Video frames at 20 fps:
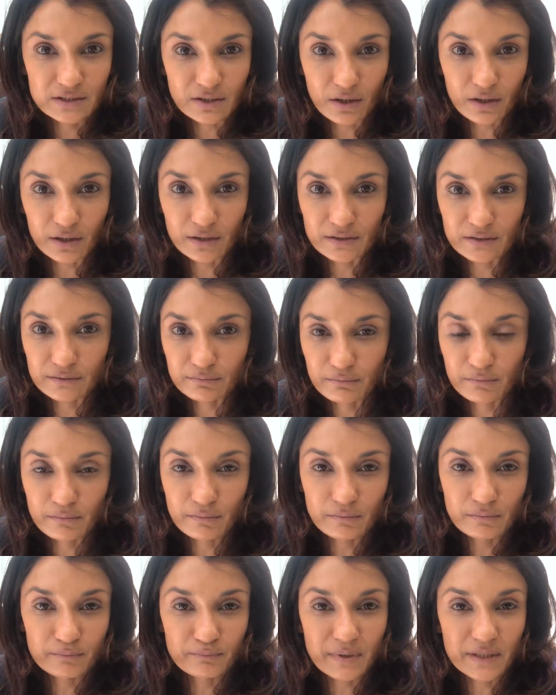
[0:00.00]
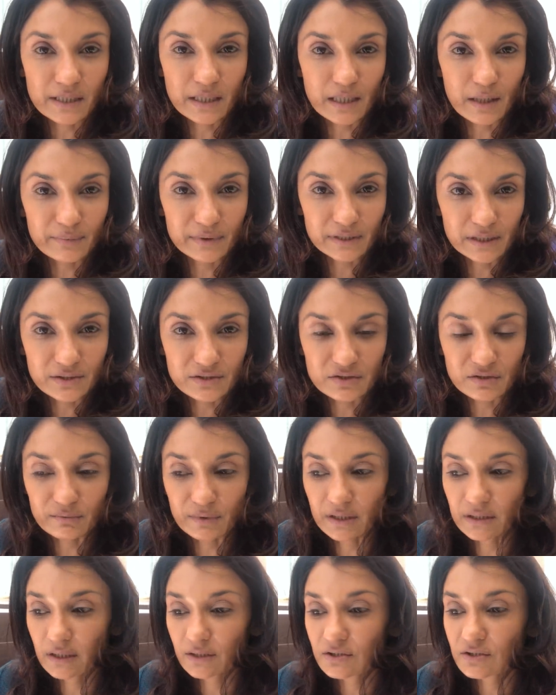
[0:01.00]
start picking up an
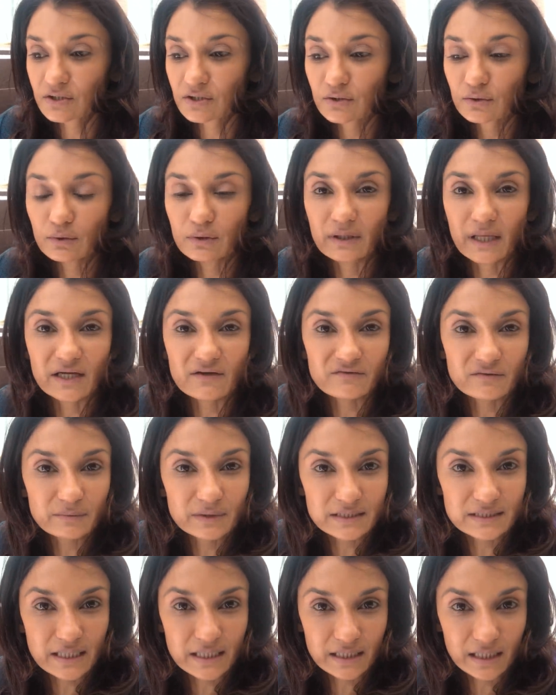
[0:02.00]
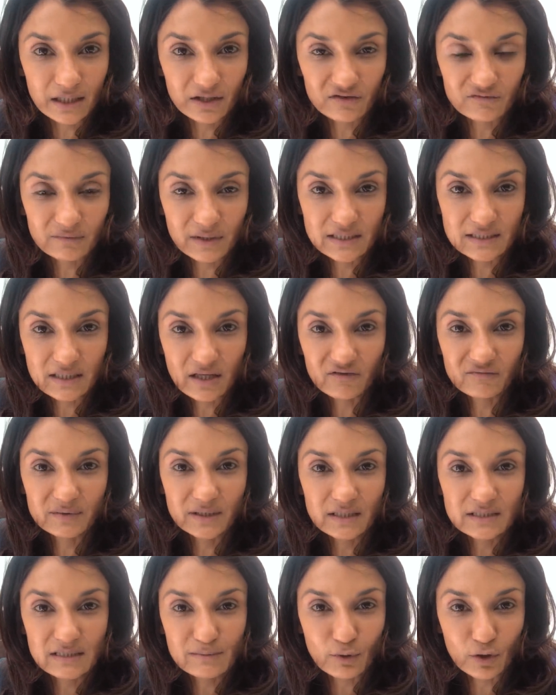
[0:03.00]
instrument, it's too late for me to take care of myself
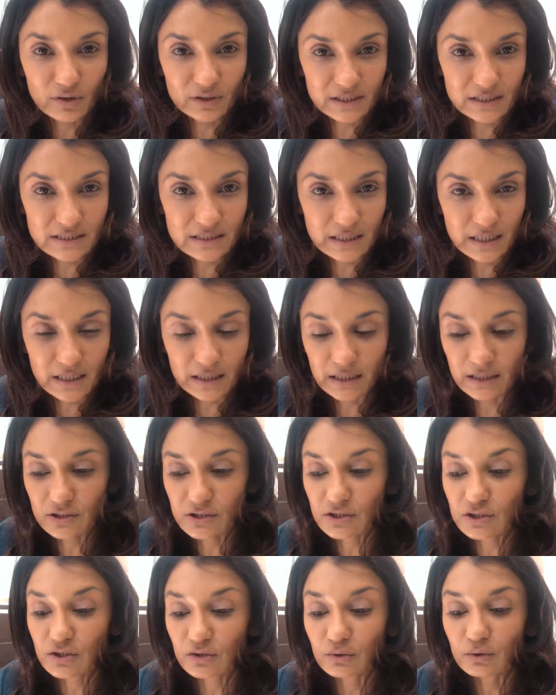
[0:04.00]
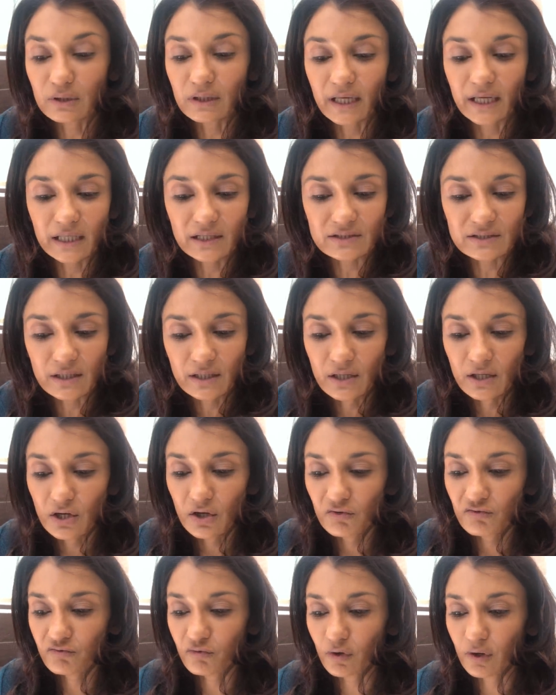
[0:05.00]
because I'm already sick, it's too late
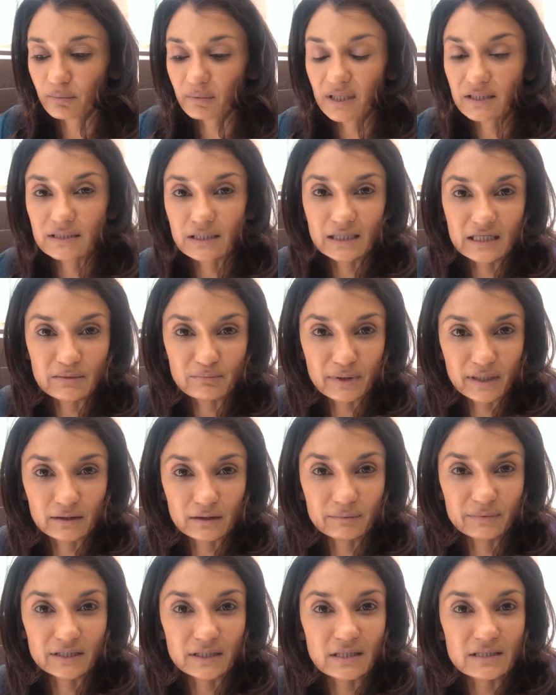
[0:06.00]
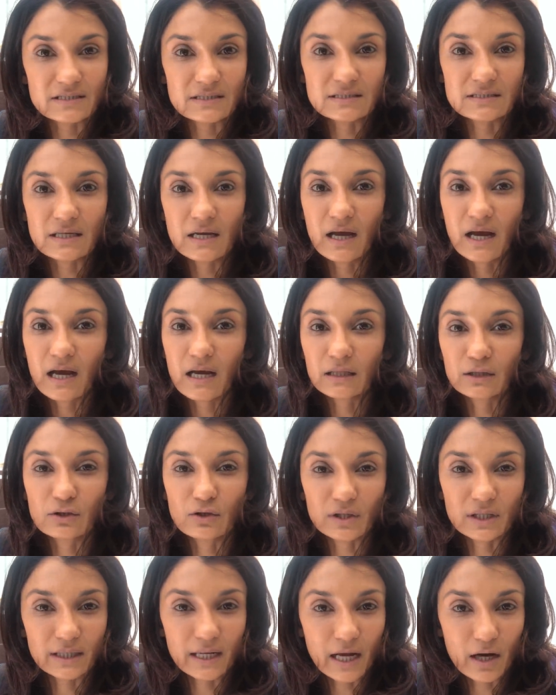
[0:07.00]
for me to eat better because
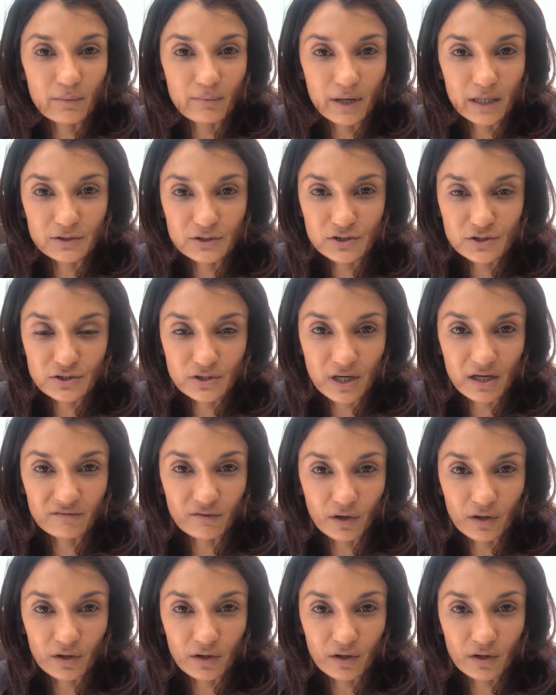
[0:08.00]
look at how much